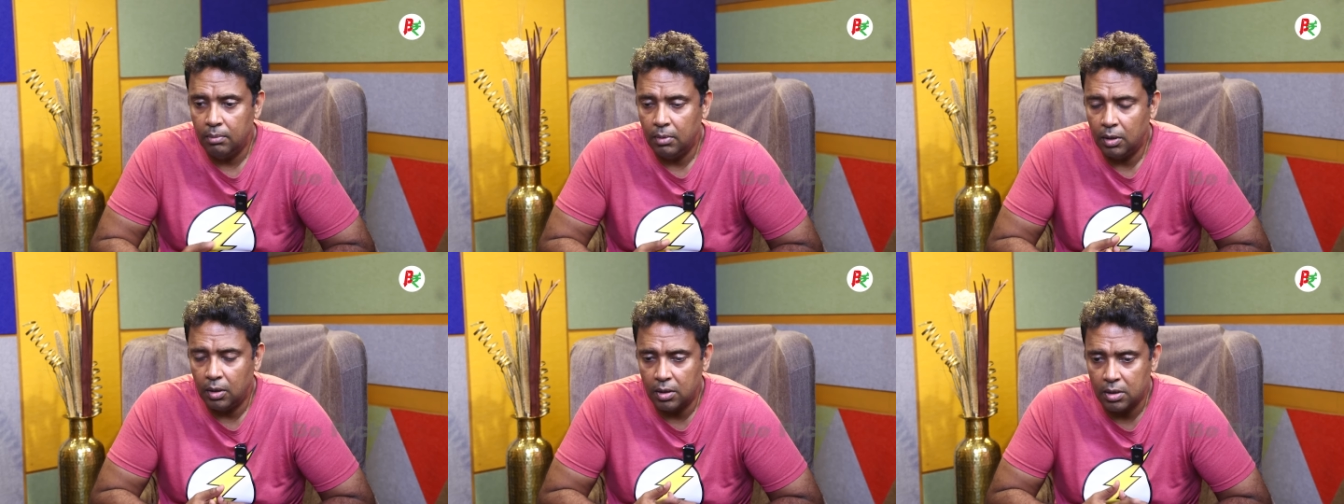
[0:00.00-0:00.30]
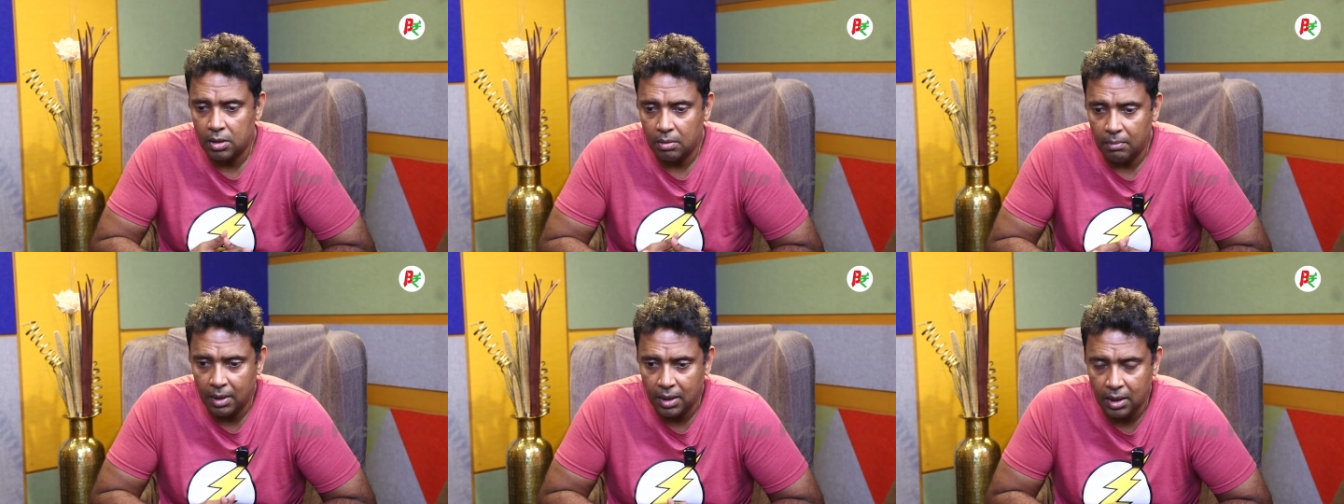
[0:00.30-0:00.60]

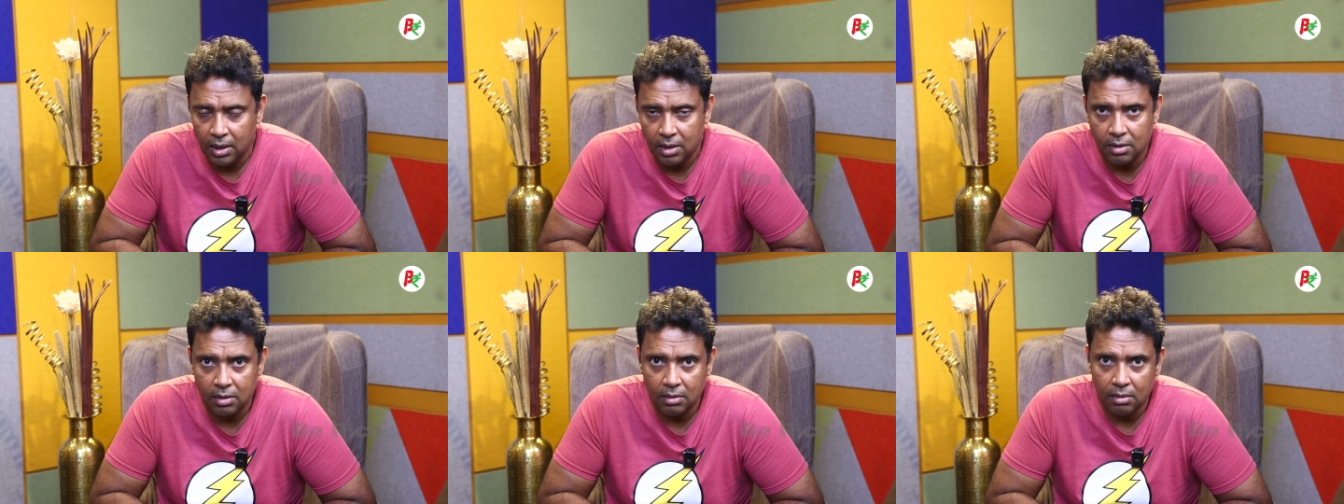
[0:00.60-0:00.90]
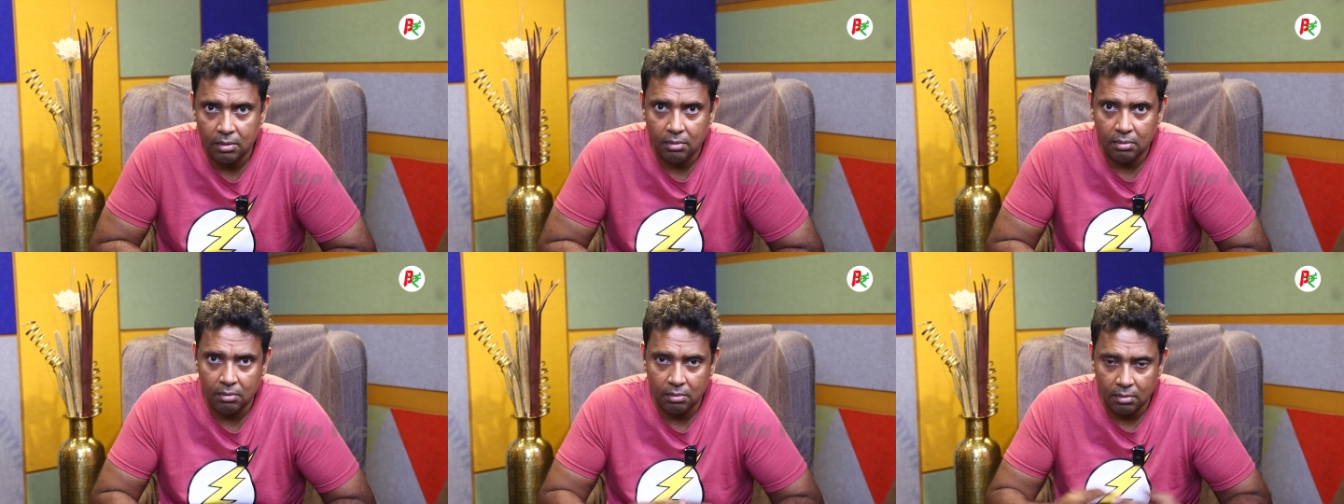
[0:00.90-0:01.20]
because the money is,
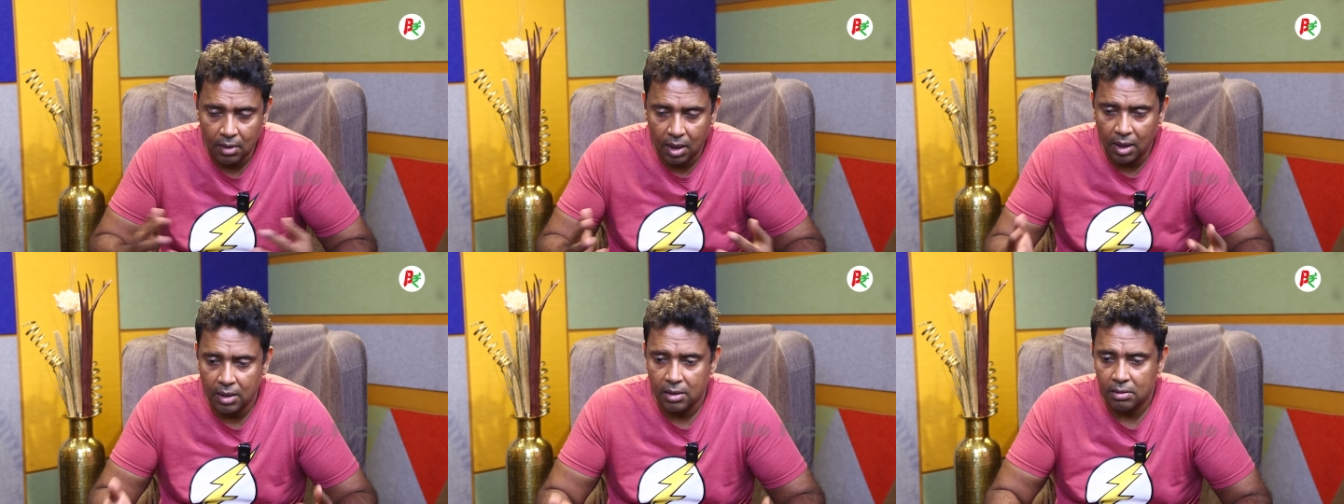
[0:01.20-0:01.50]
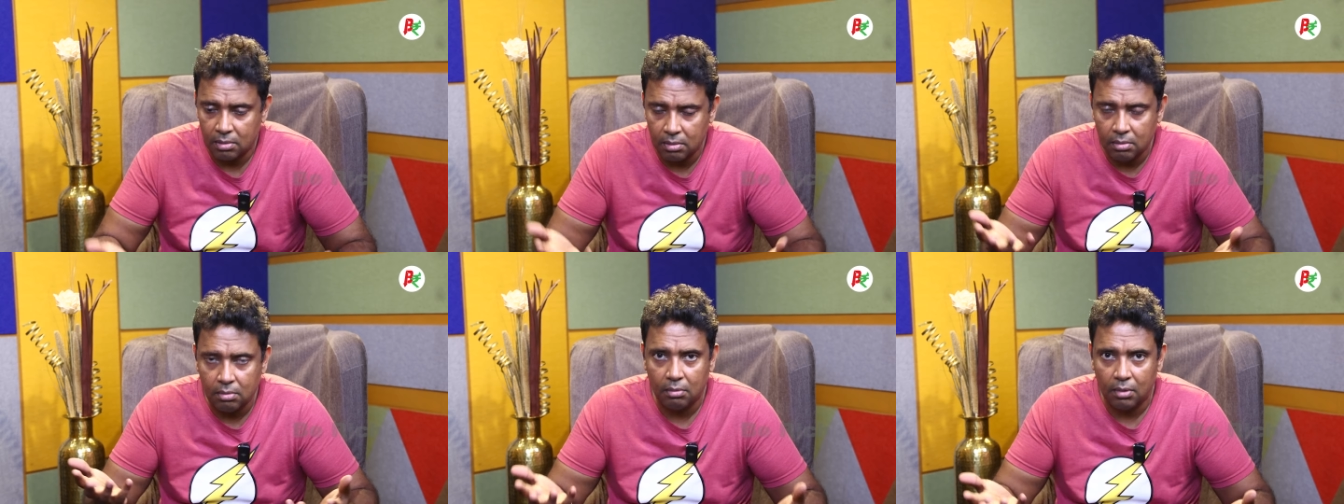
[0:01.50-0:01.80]

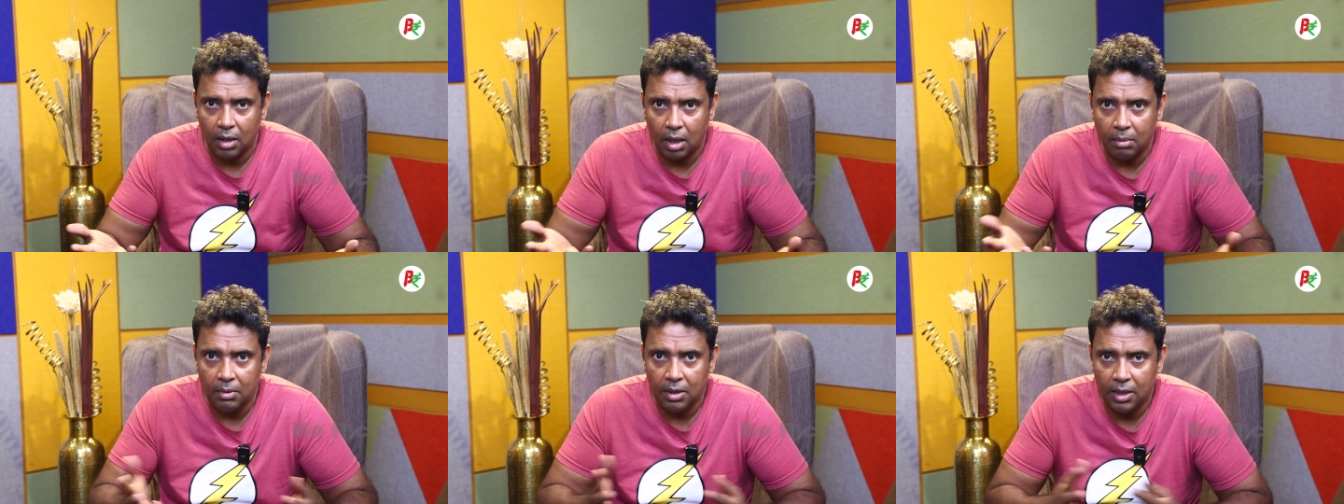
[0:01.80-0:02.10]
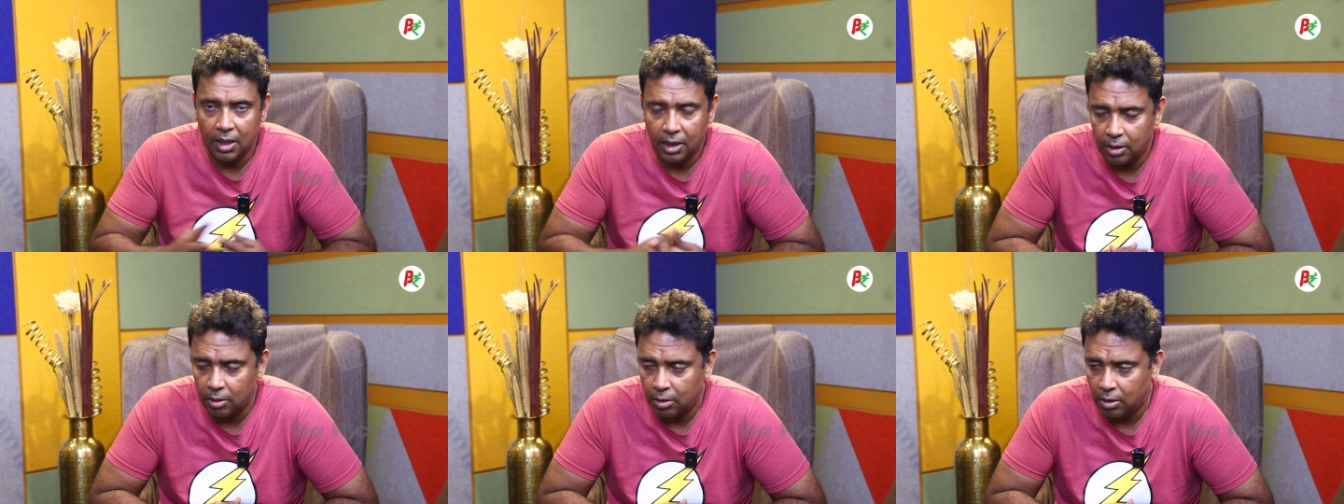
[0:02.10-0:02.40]
has can be
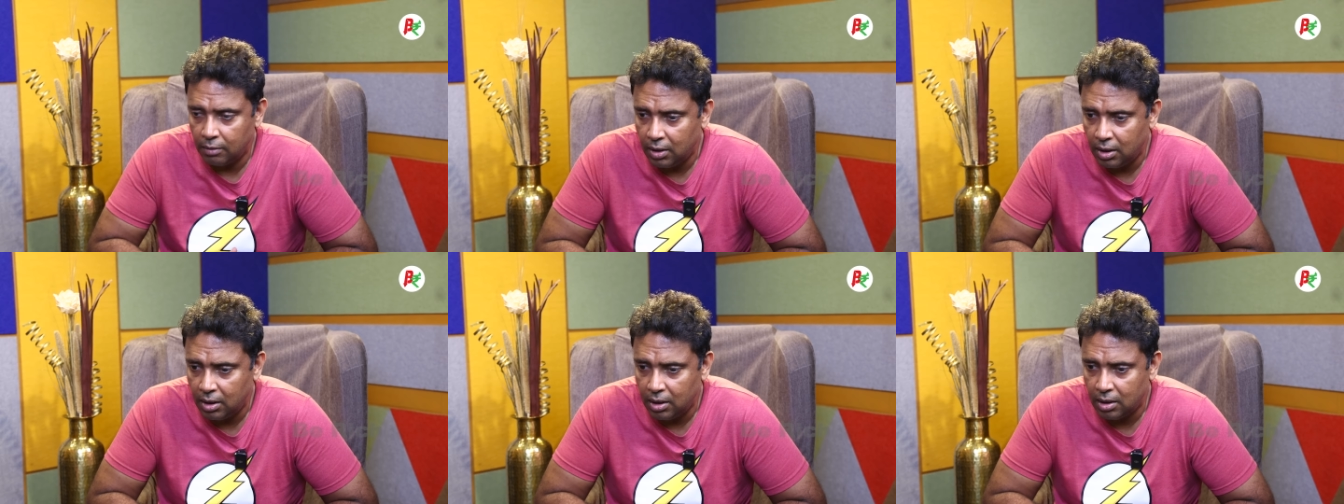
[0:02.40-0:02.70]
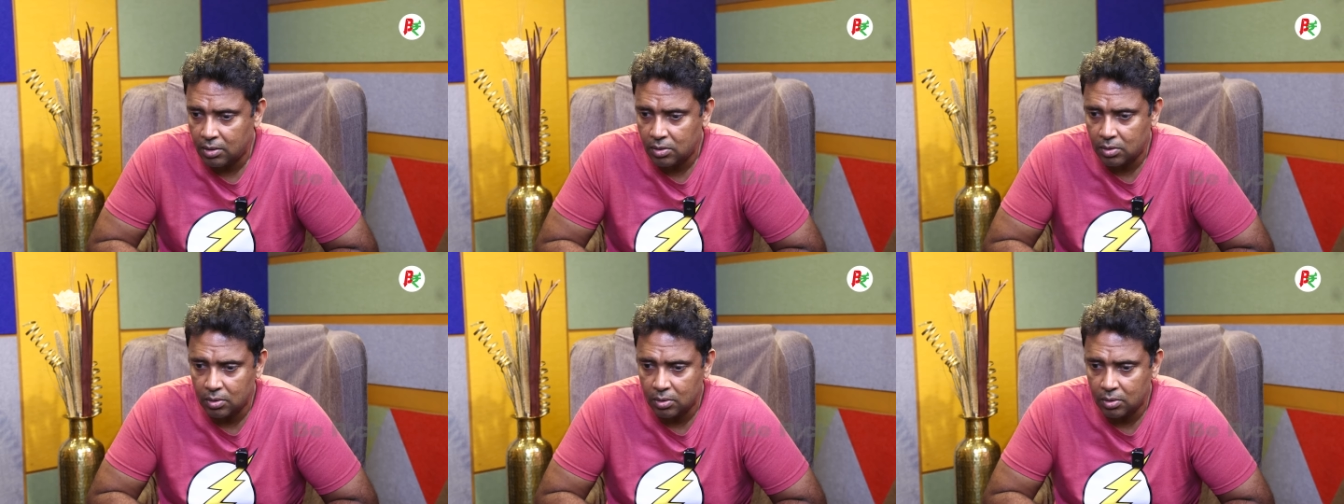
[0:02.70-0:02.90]
taken out of India.